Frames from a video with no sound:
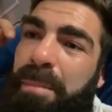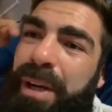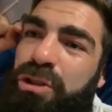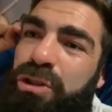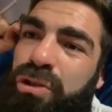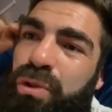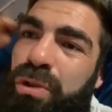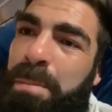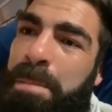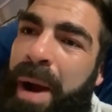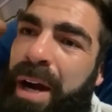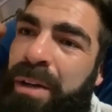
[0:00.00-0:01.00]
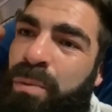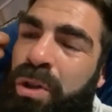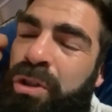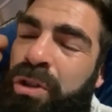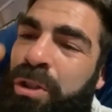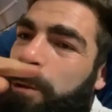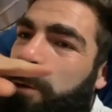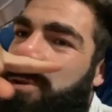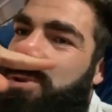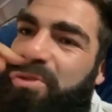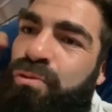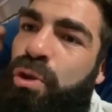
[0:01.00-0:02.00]
but he just done it better than what I done because
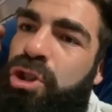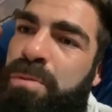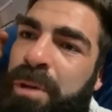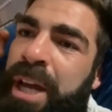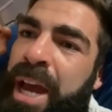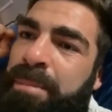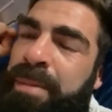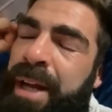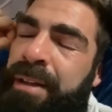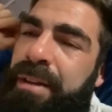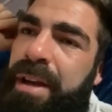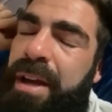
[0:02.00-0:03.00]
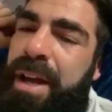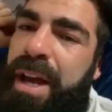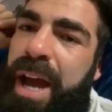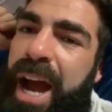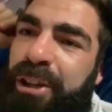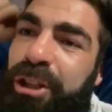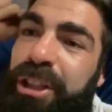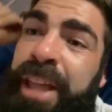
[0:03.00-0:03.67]
I rushed my game plan. And I